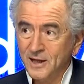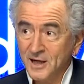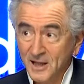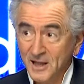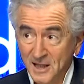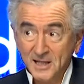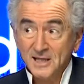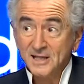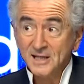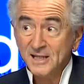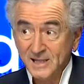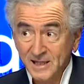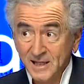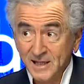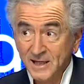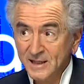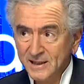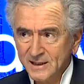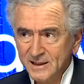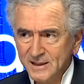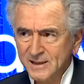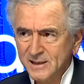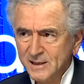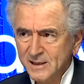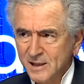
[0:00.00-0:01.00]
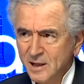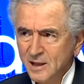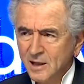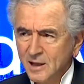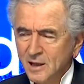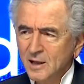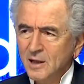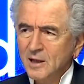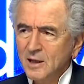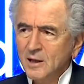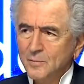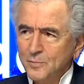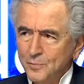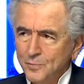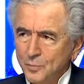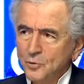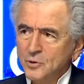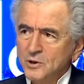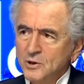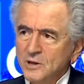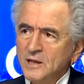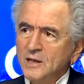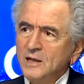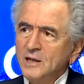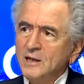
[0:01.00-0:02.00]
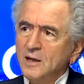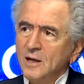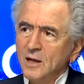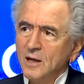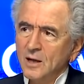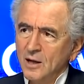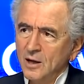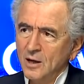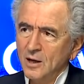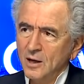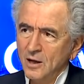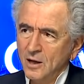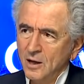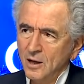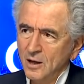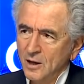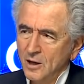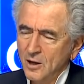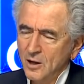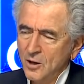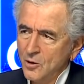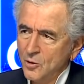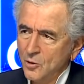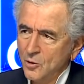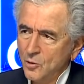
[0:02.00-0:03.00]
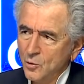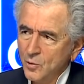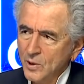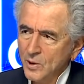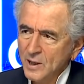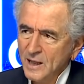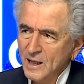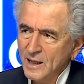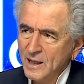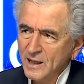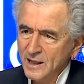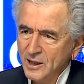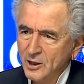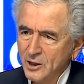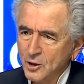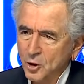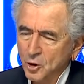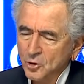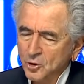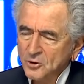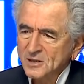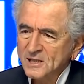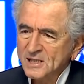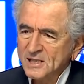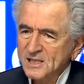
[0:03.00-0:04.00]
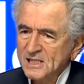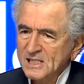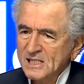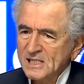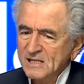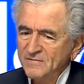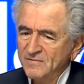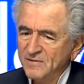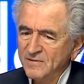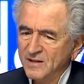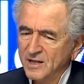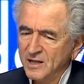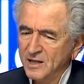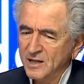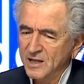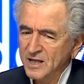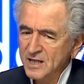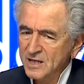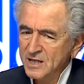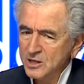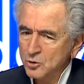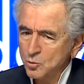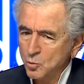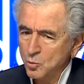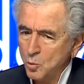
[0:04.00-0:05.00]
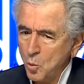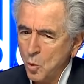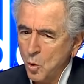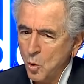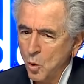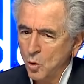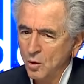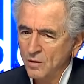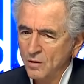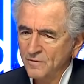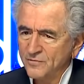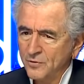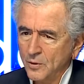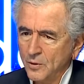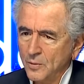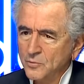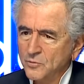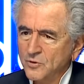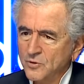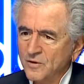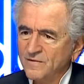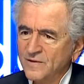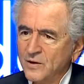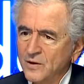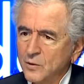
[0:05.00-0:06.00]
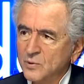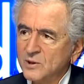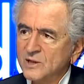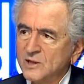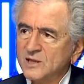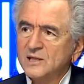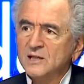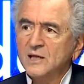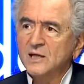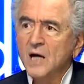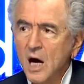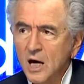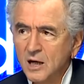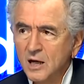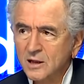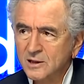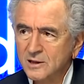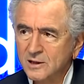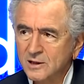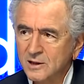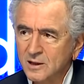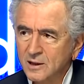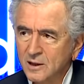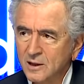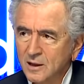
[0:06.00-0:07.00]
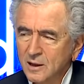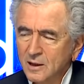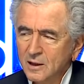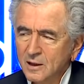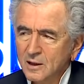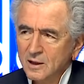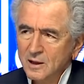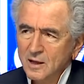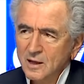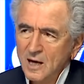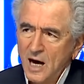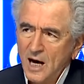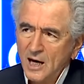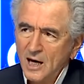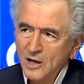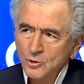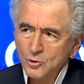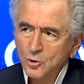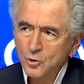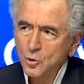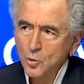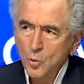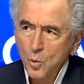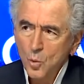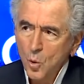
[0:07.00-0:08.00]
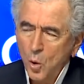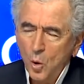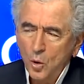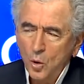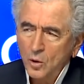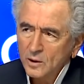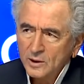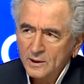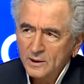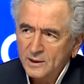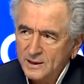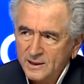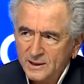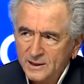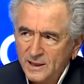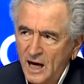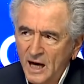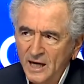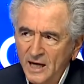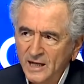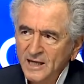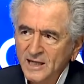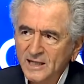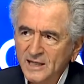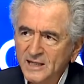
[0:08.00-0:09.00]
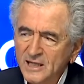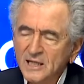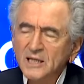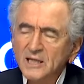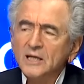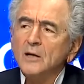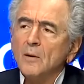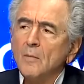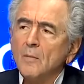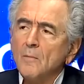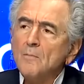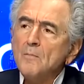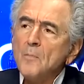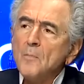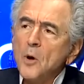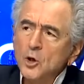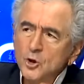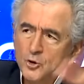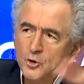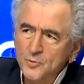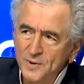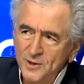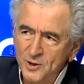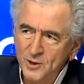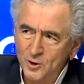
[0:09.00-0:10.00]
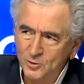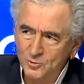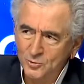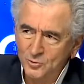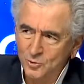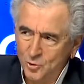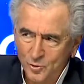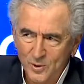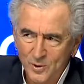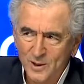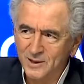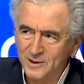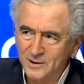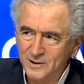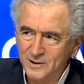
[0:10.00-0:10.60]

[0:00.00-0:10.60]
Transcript: In this case, Putin really conceived this war from the very start as a war targeting much beyond Ukraine.